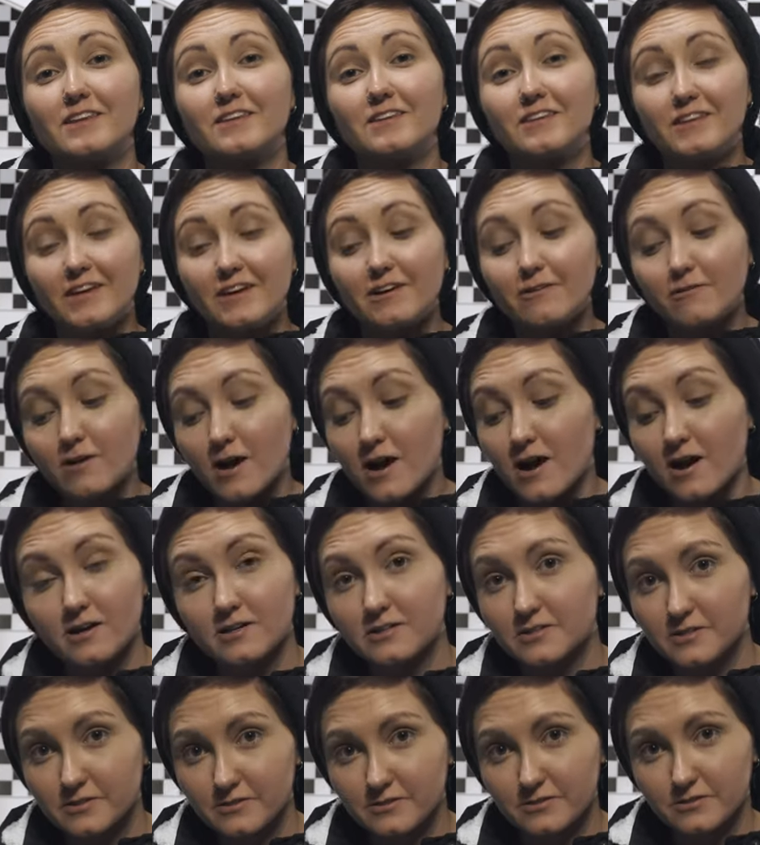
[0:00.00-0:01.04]
There
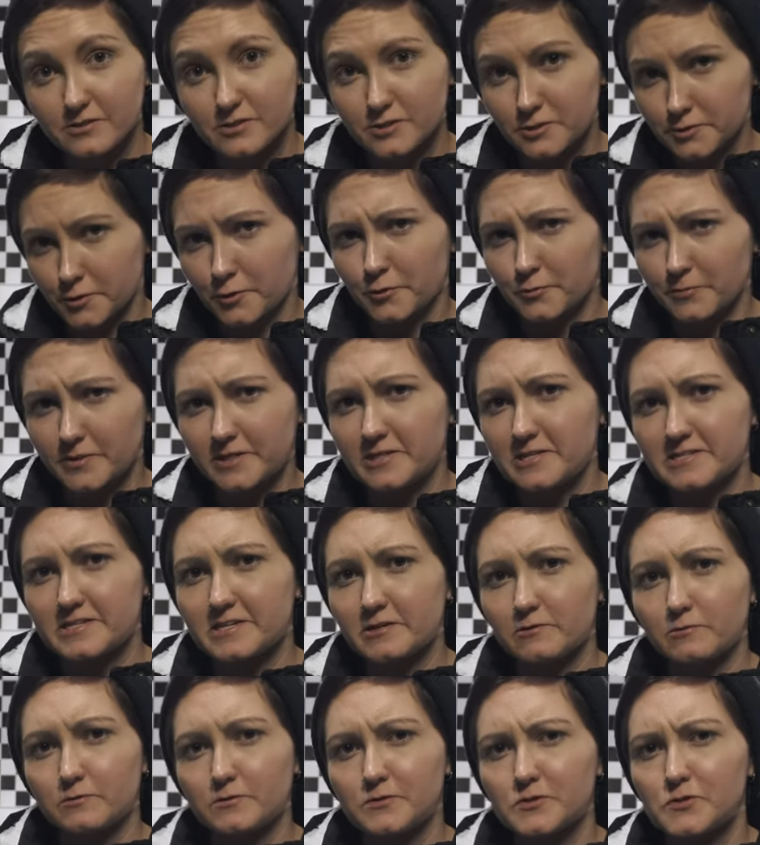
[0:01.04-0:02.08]
are so many
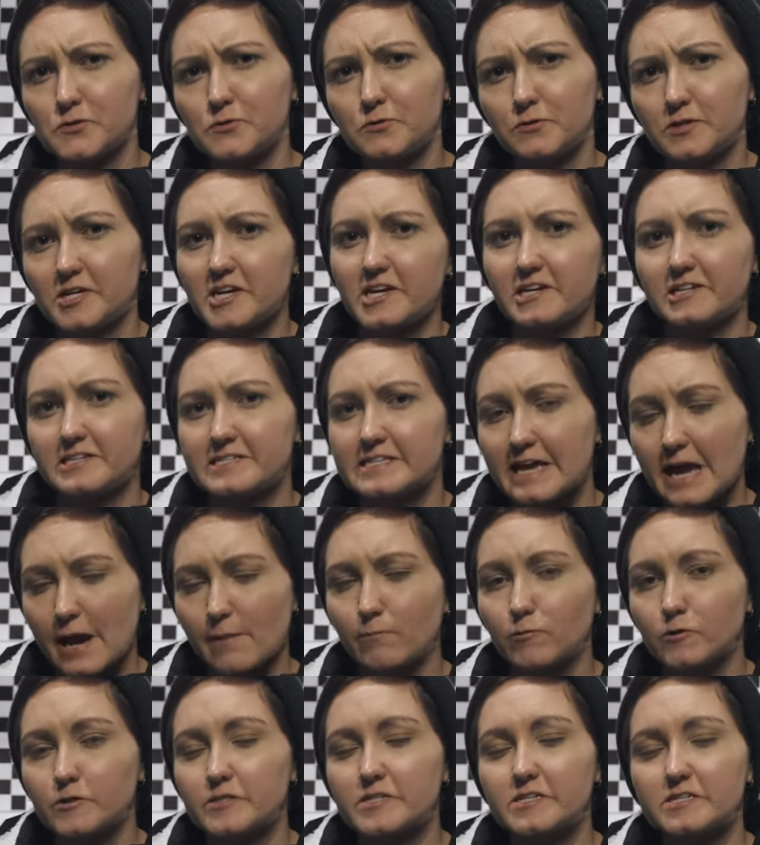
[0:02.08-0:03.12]
skills you need as a
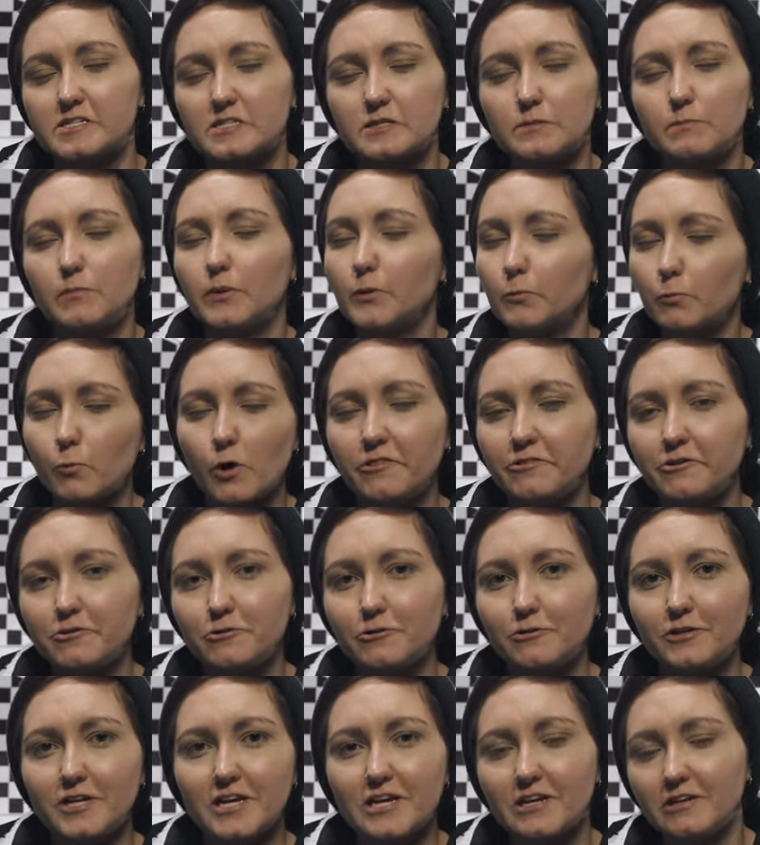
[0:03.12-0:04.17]
camera assistant, but one that
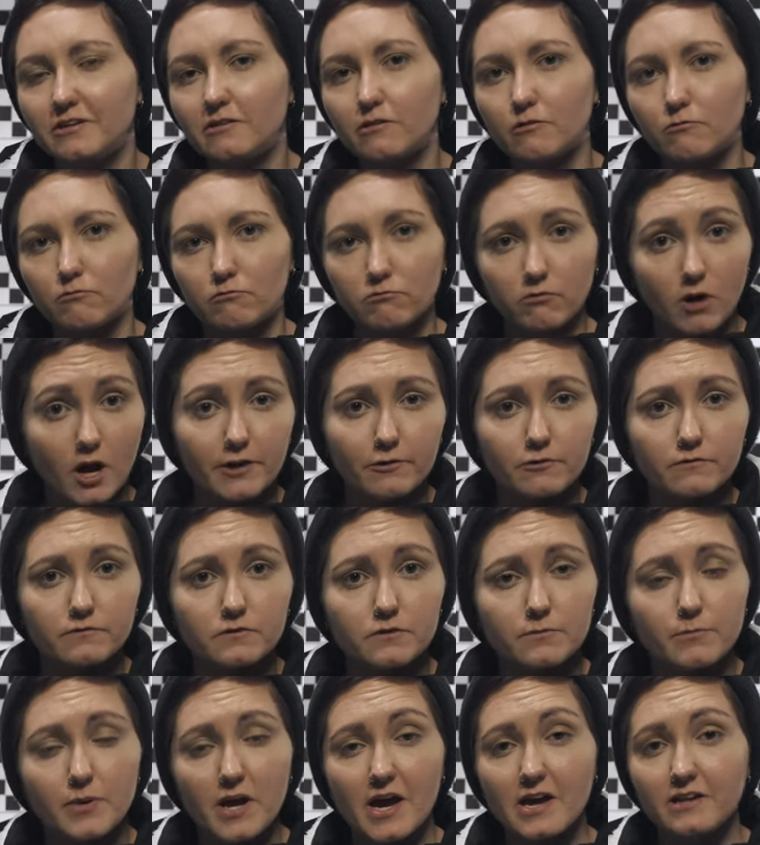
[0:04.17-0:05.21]
you need right off
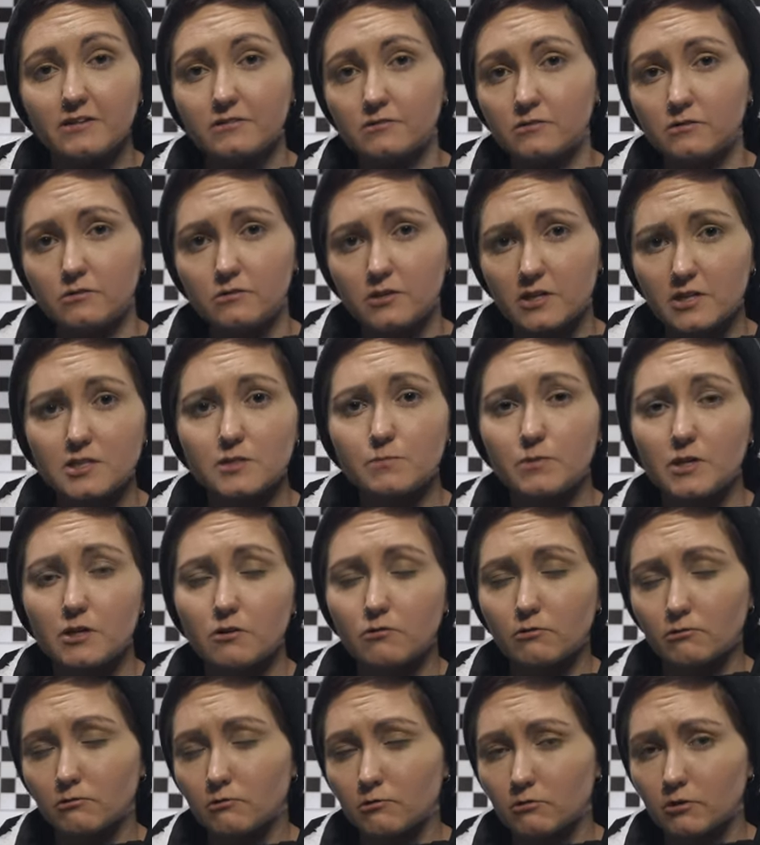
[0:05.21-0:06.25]
the bat and you need to be
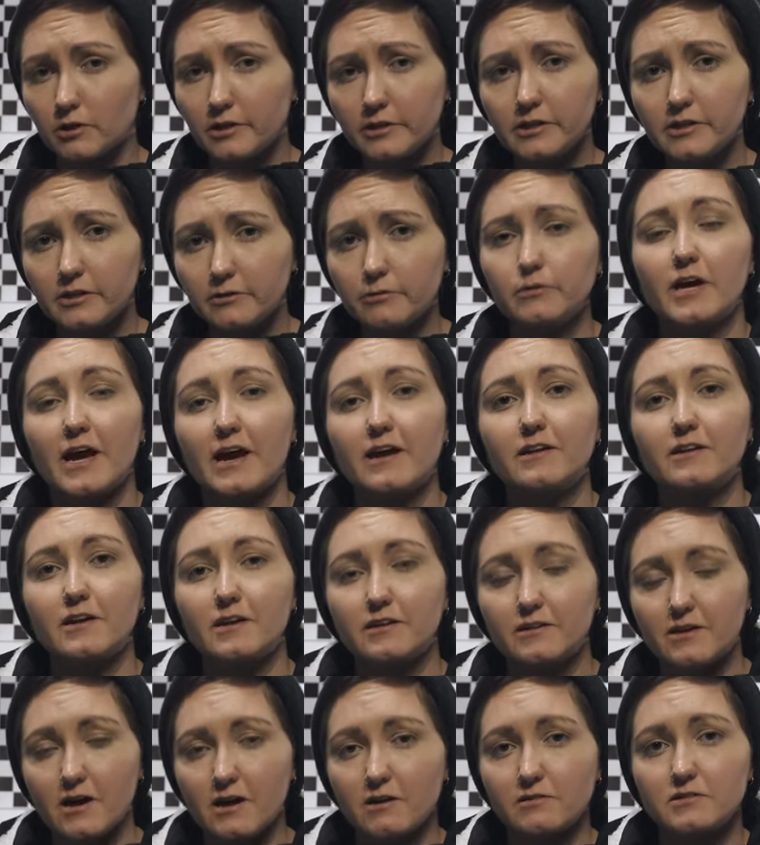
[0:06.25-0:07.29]
really good at
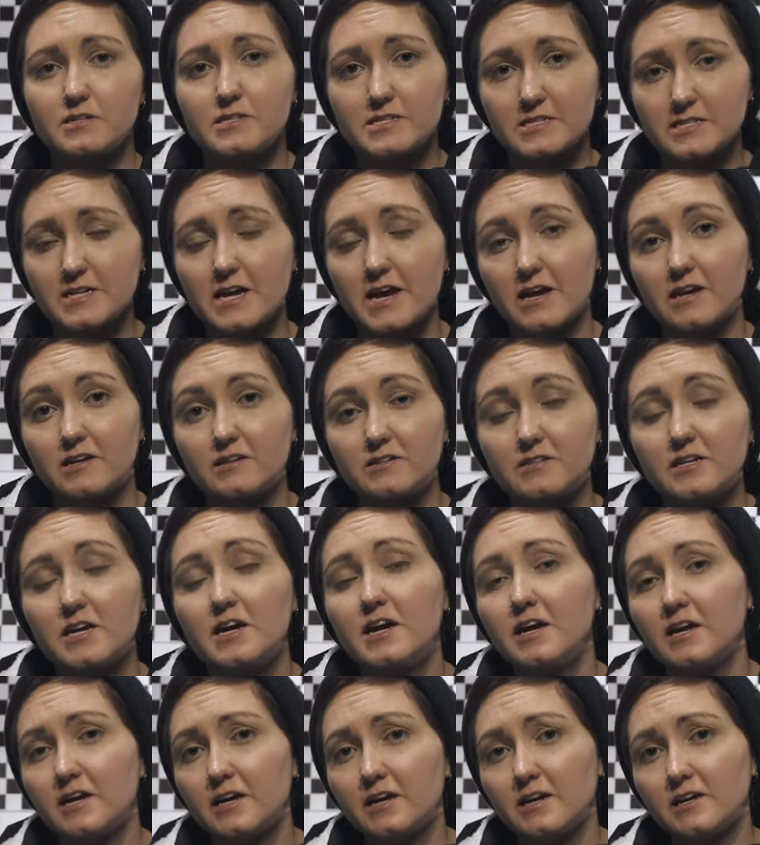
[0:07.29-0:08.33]
and understand
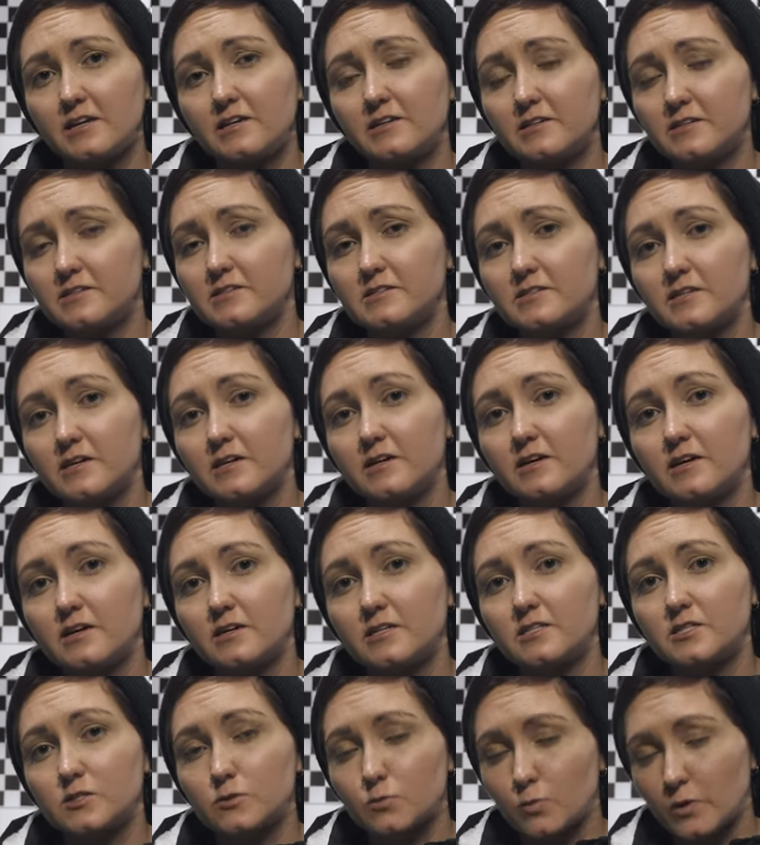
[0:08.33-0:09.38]
is
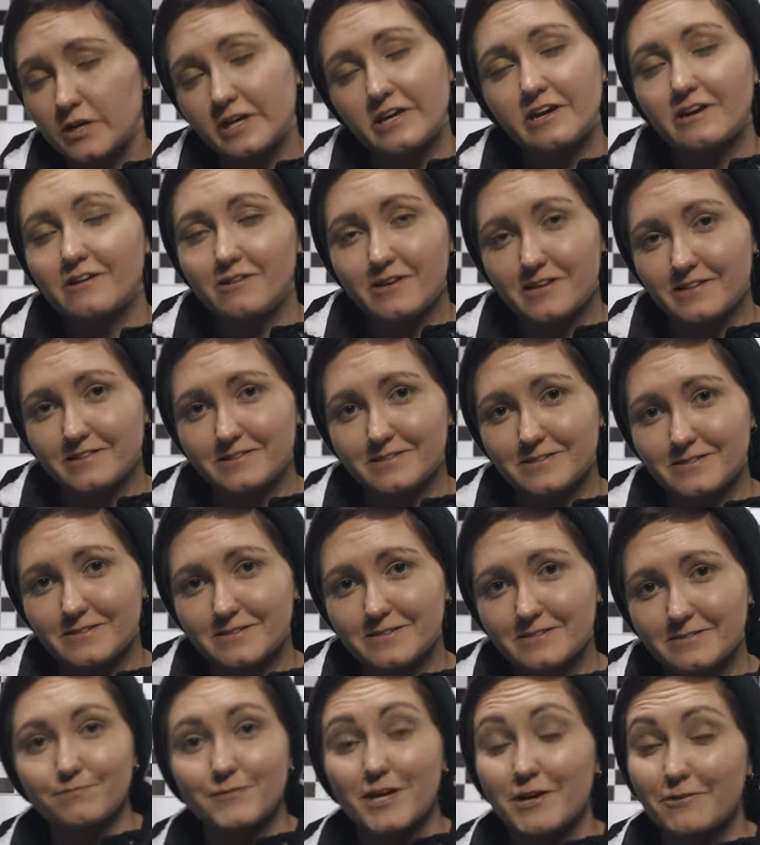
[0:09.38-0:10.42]
swinging a
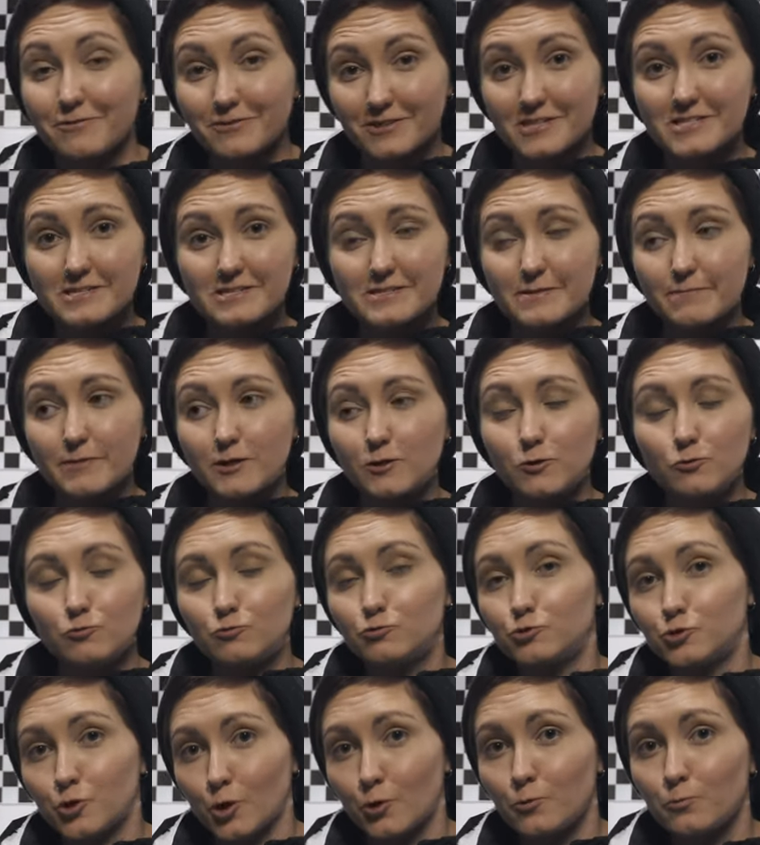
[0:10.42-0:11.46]
lens. Now, this is something you
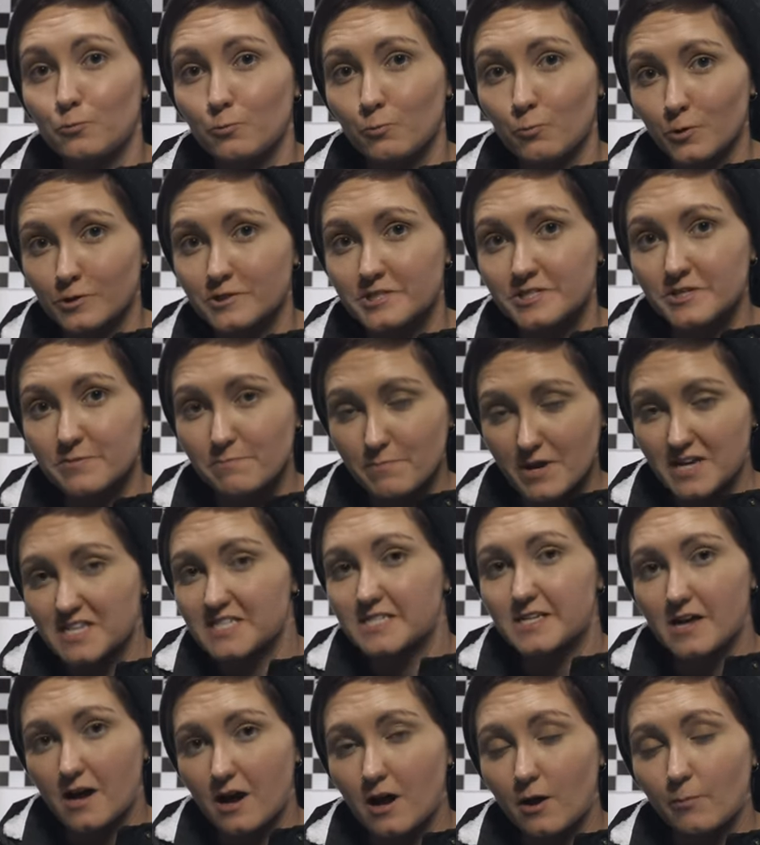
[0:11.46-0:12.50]
don't want to
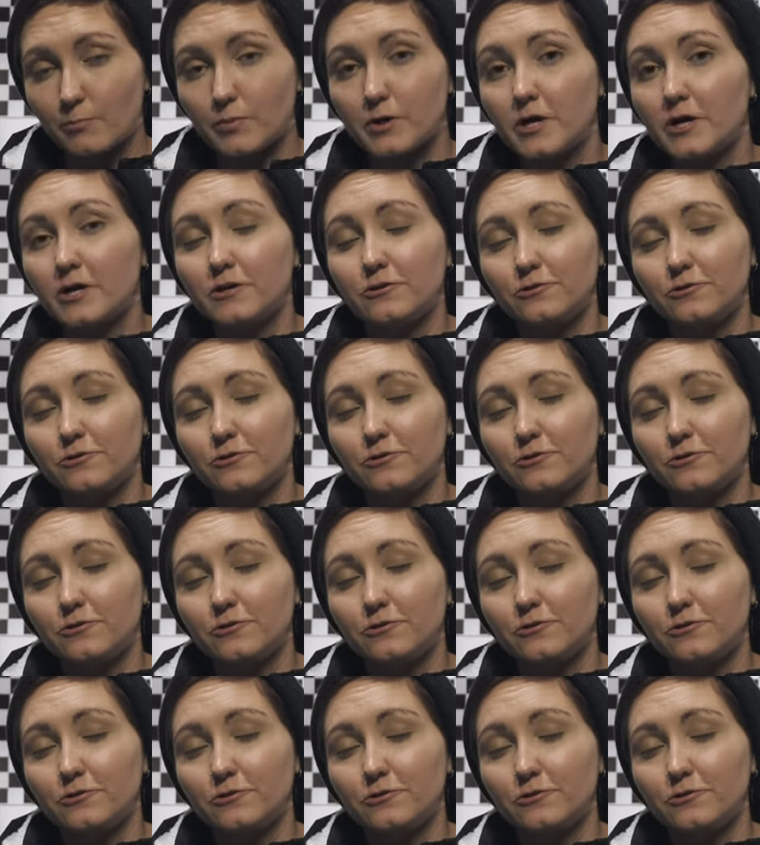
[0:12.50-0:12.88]
mess up.